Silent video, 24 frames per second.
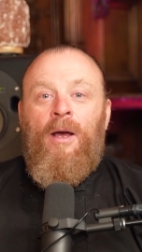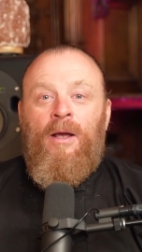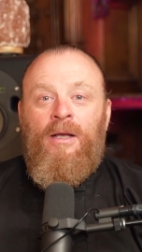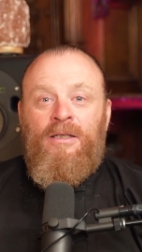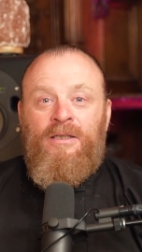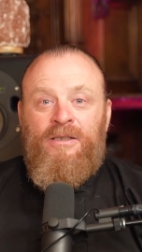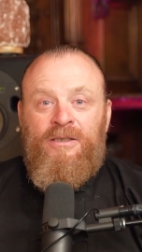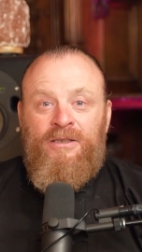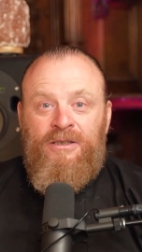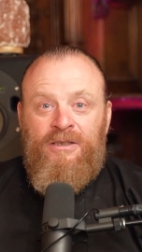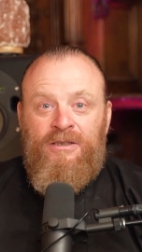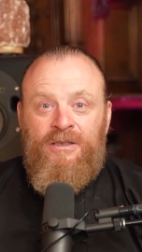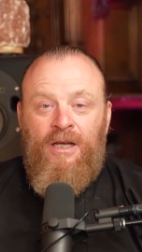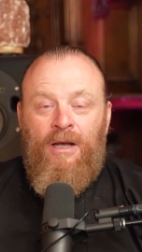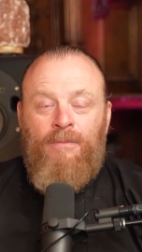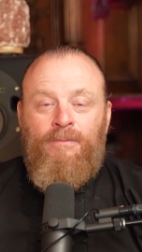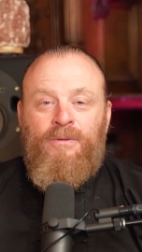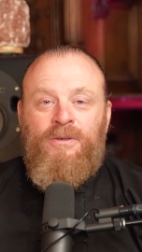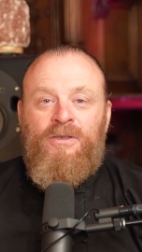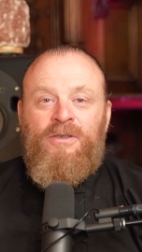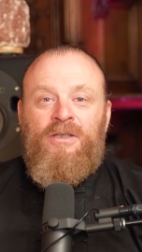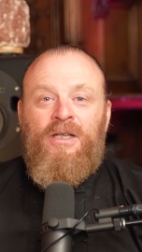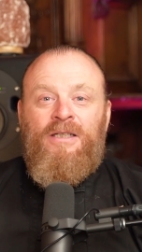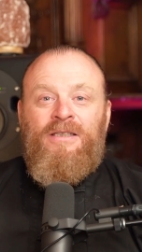
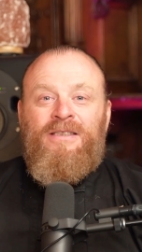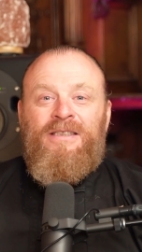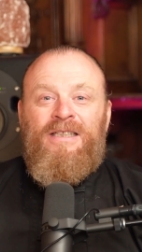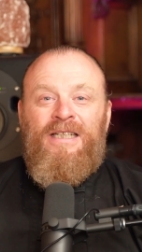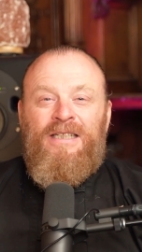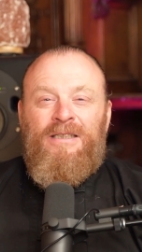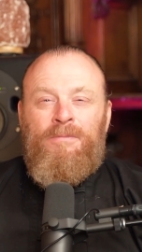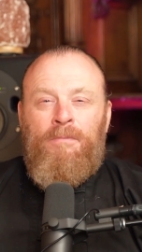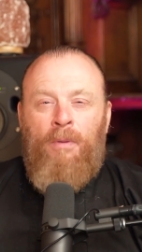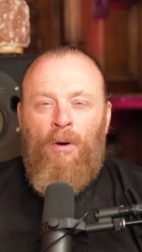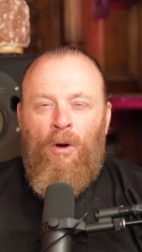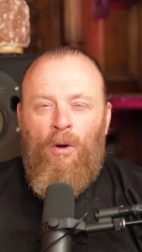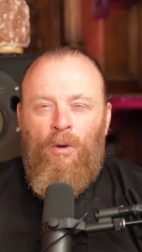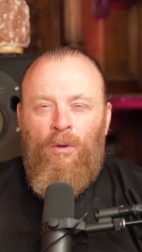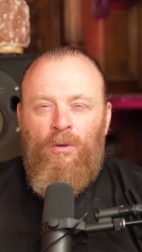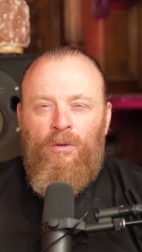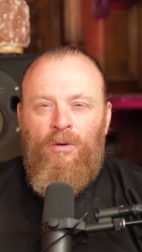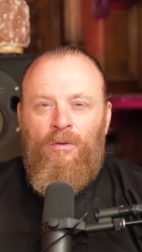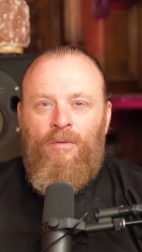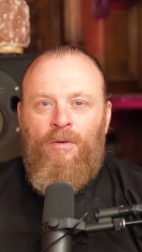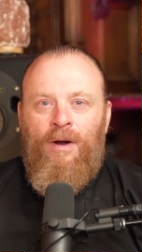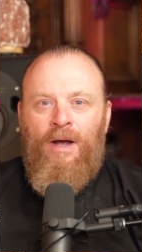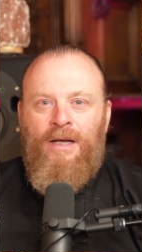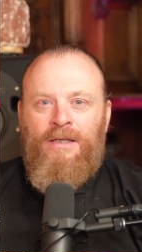substance, this
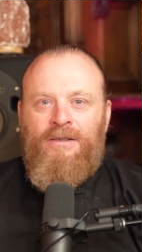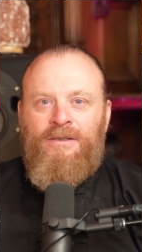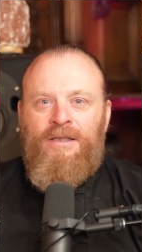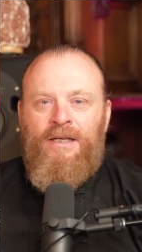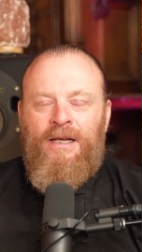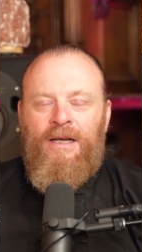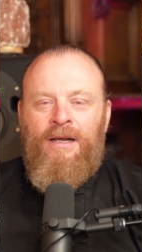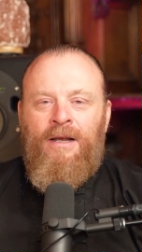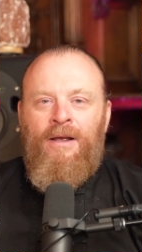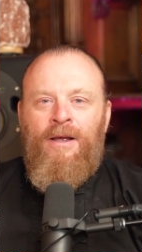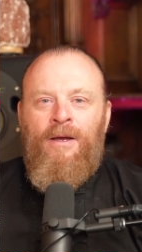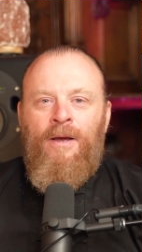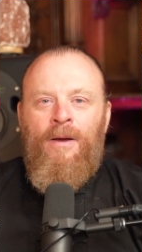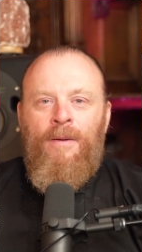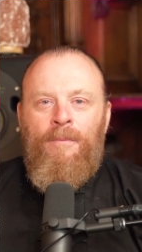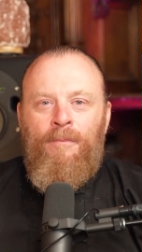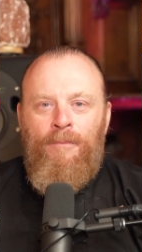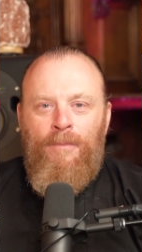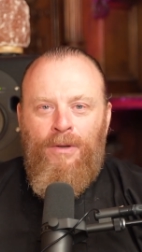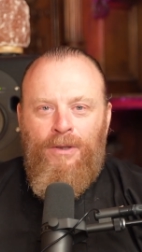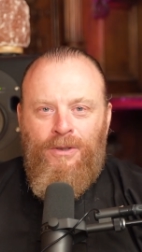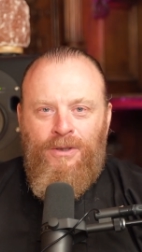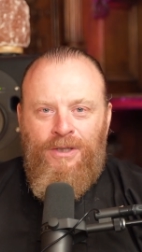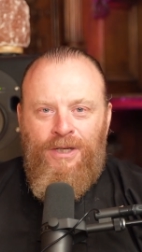polarizing
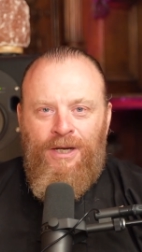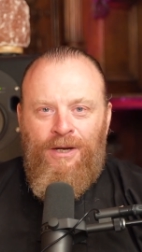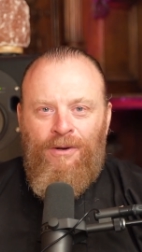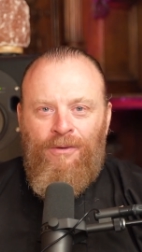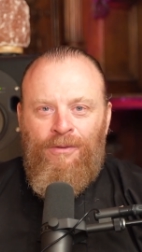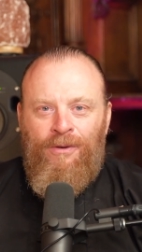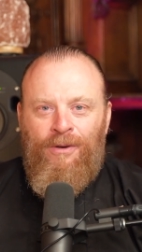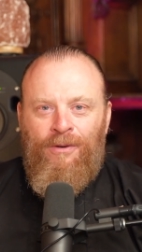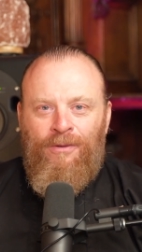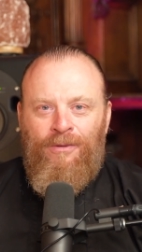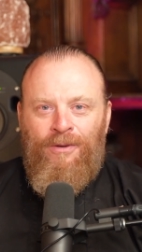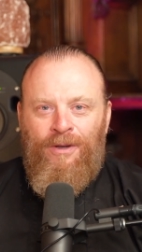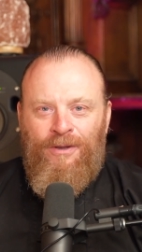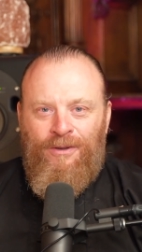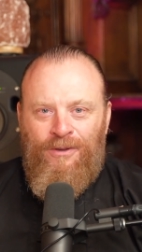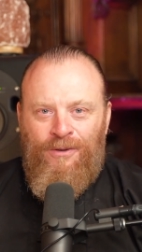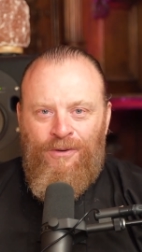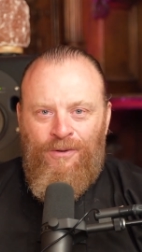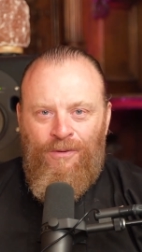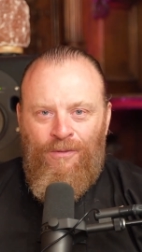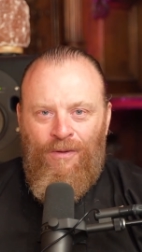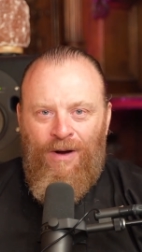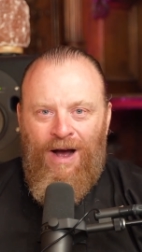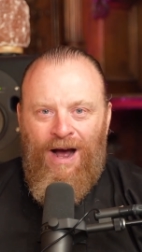material that
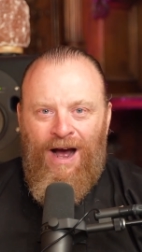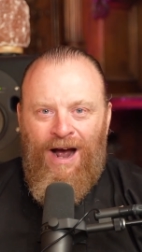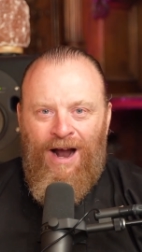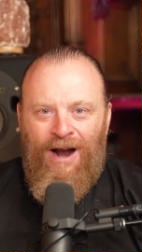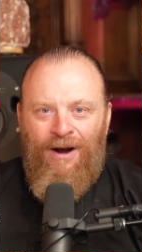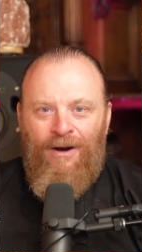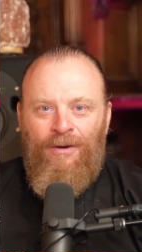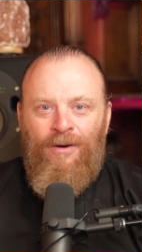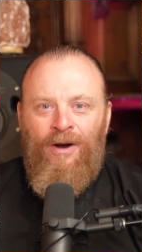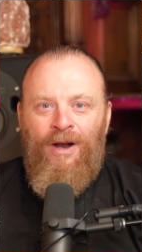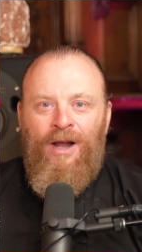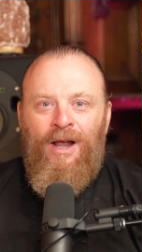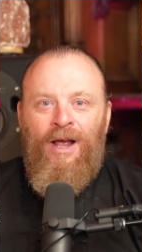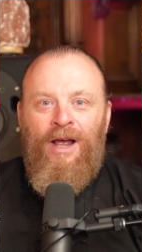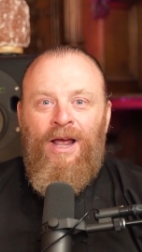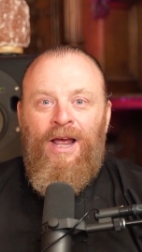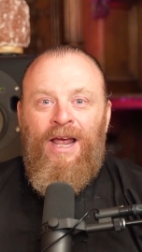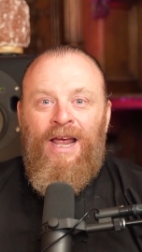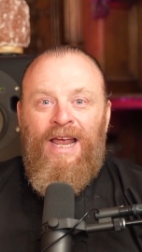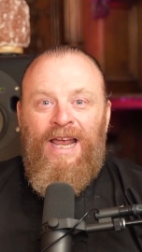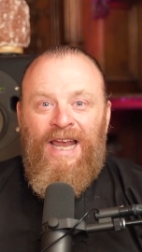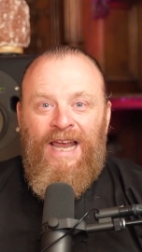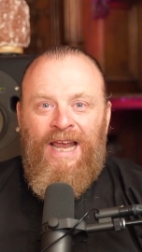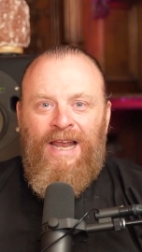you are
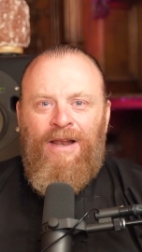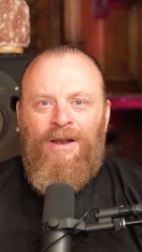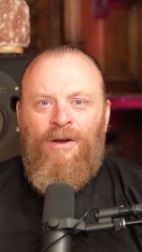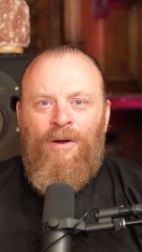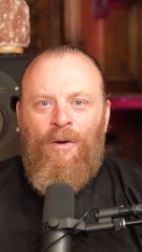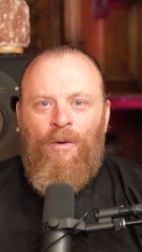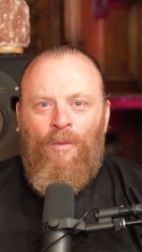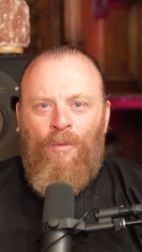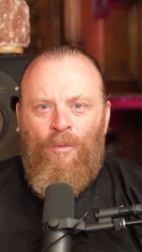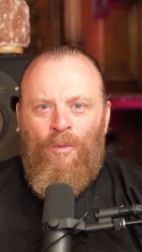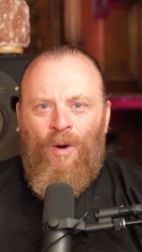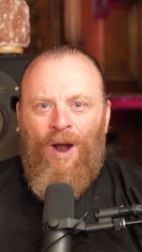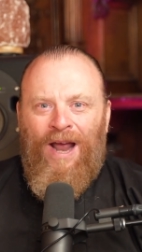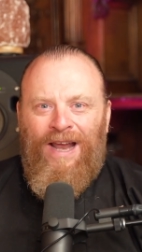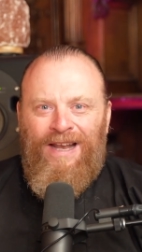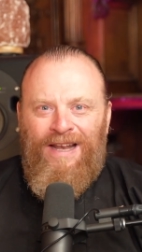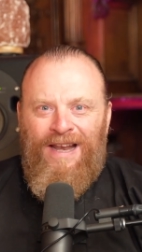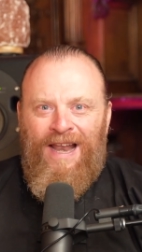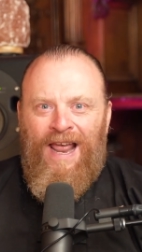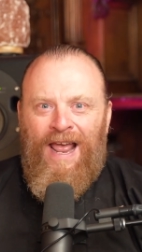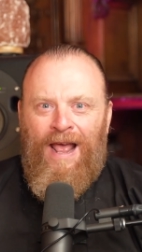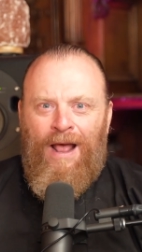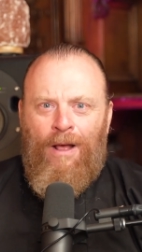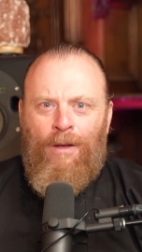in right
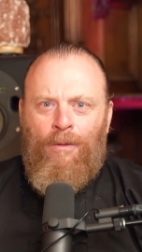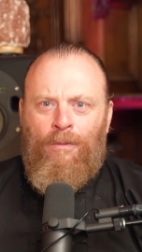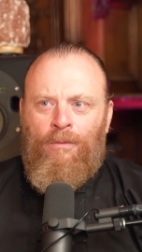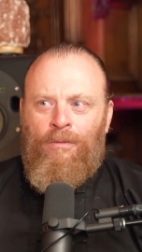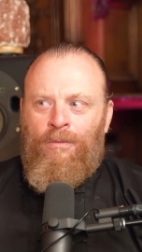now.